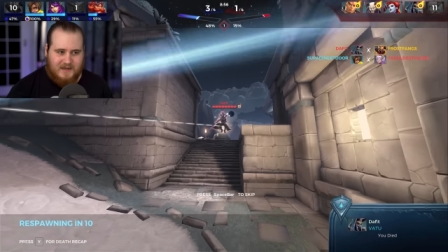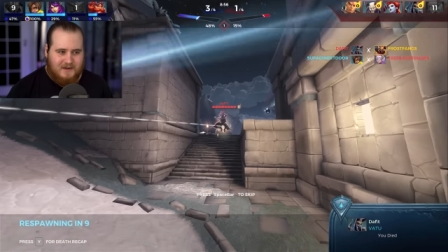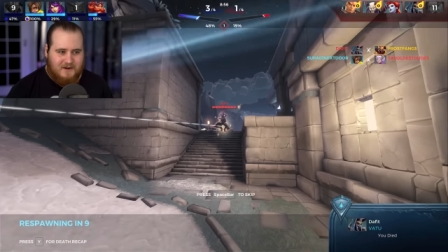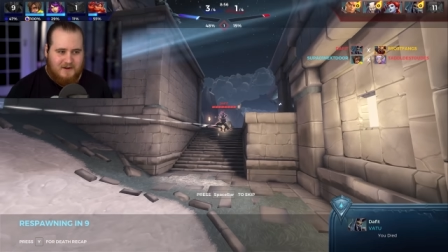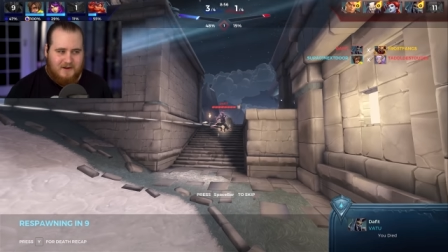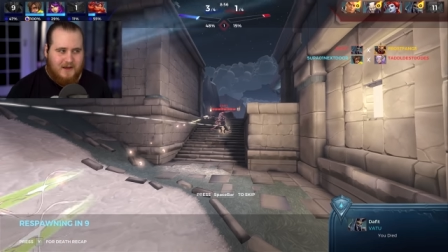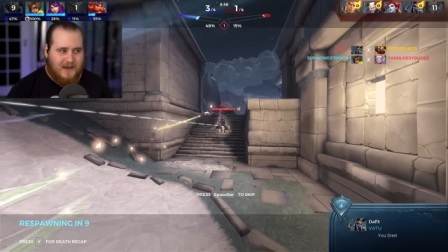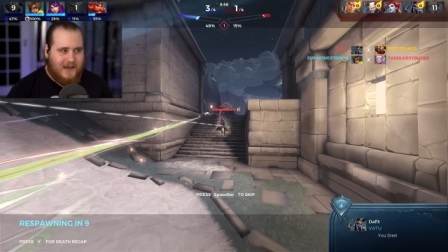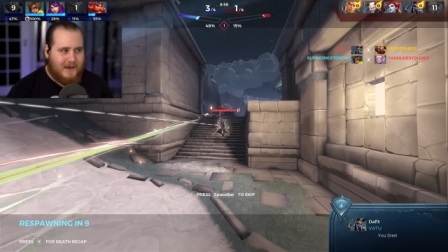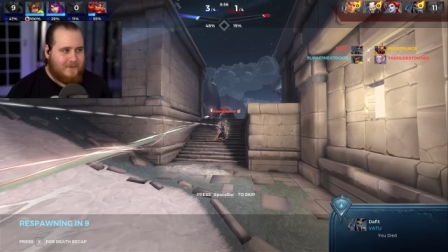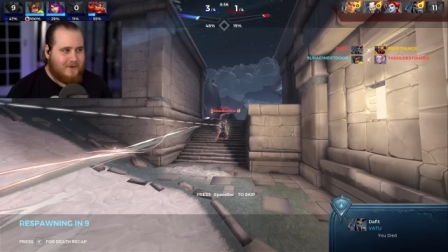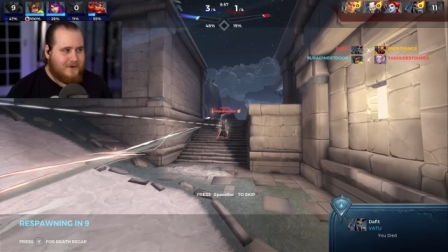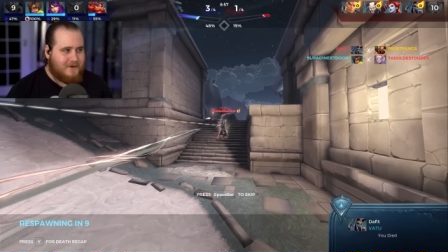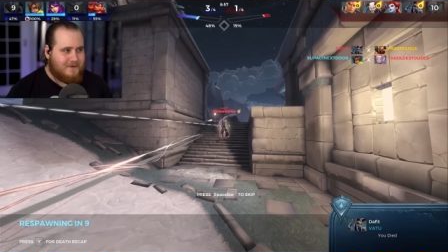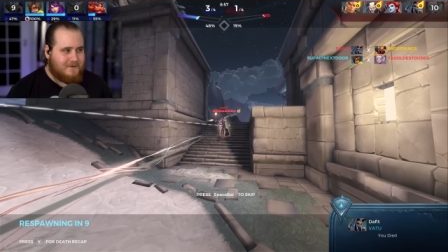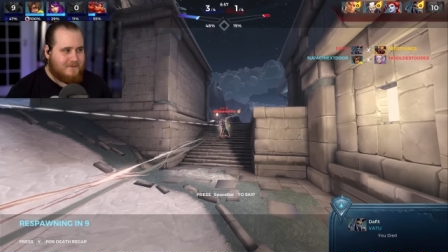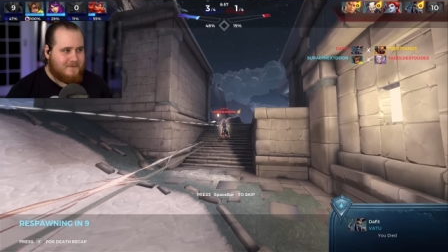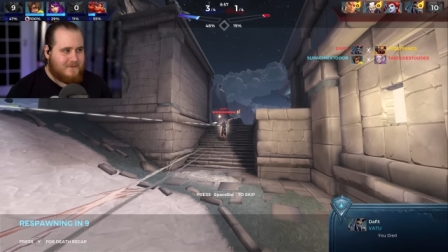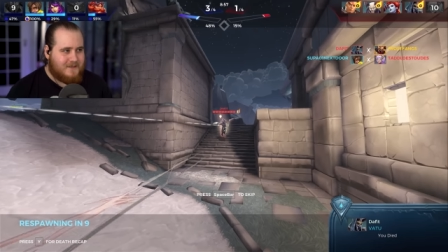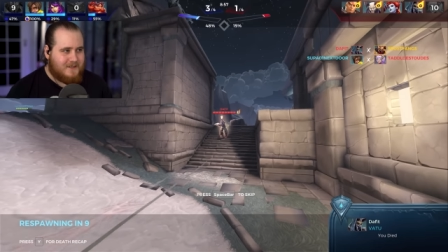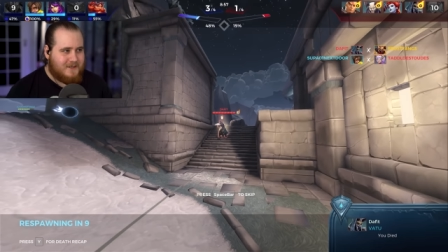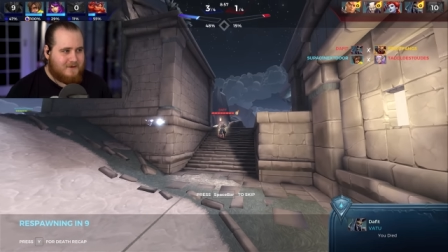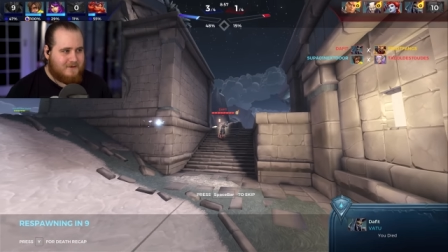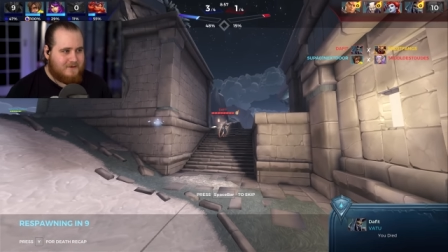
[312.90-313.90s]
I don't know how we got
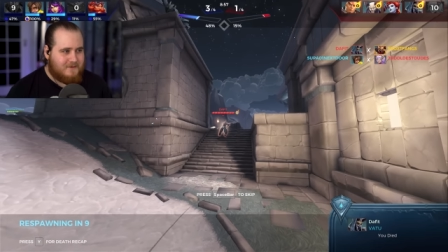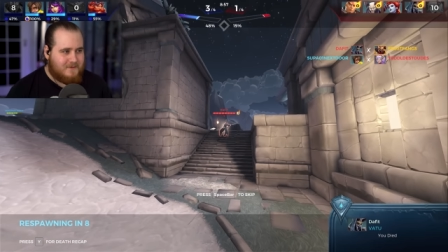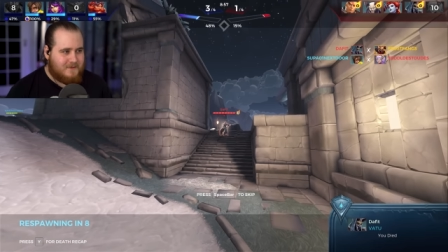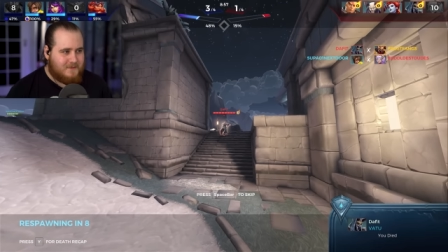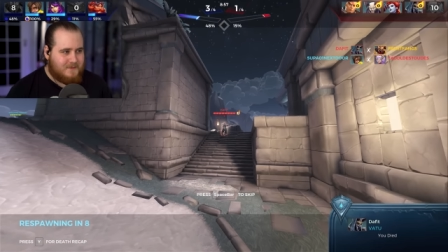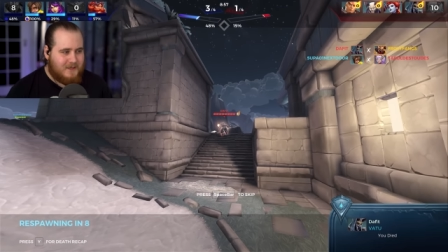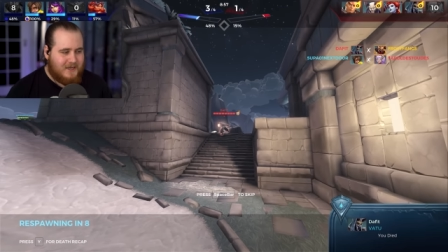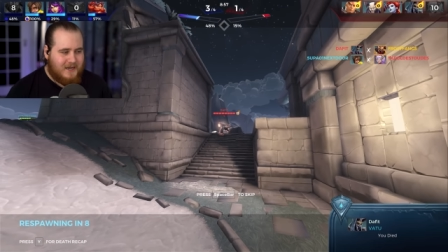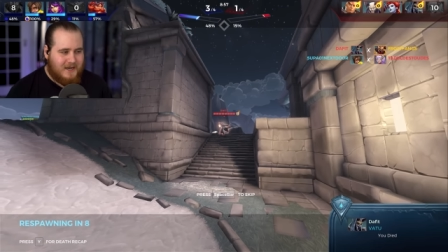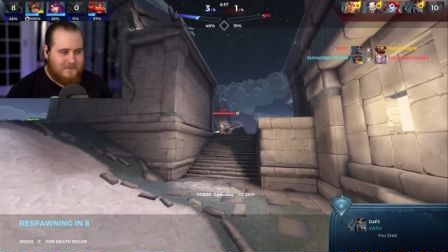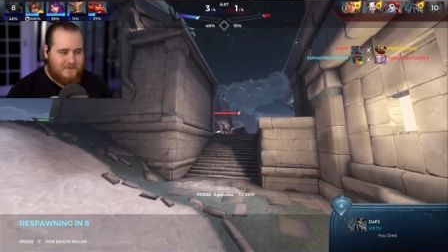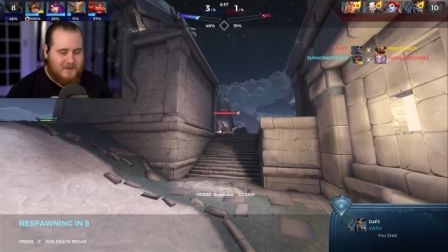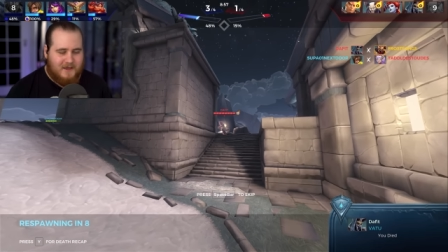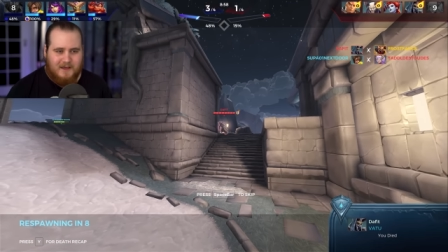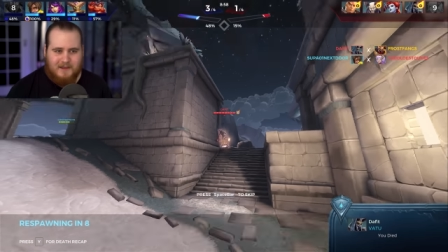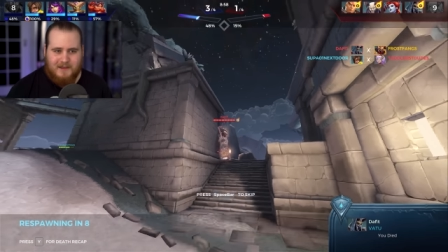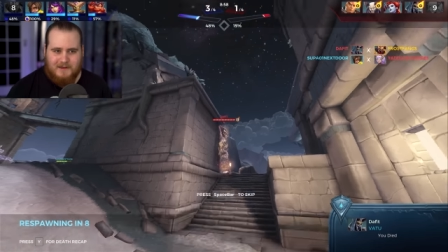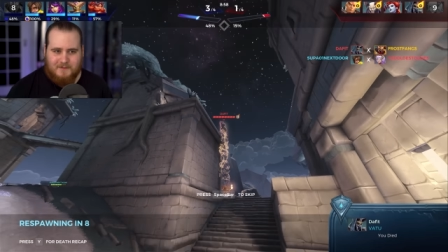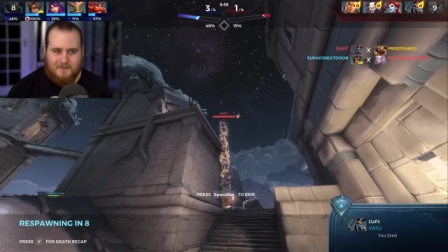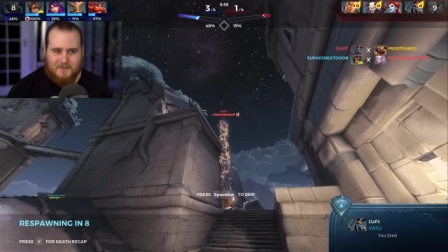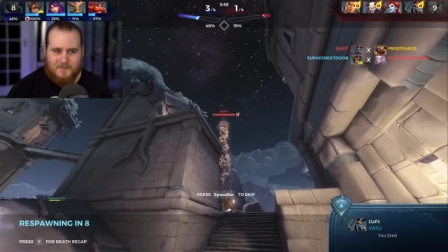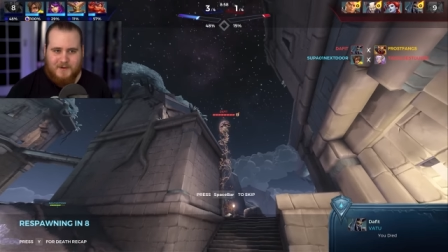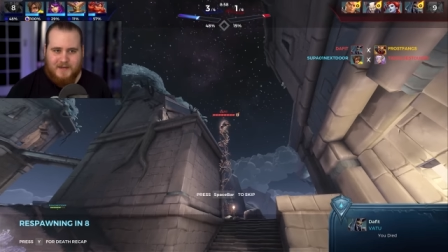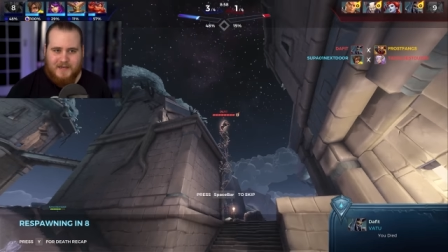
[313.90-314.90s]
so split up there. That was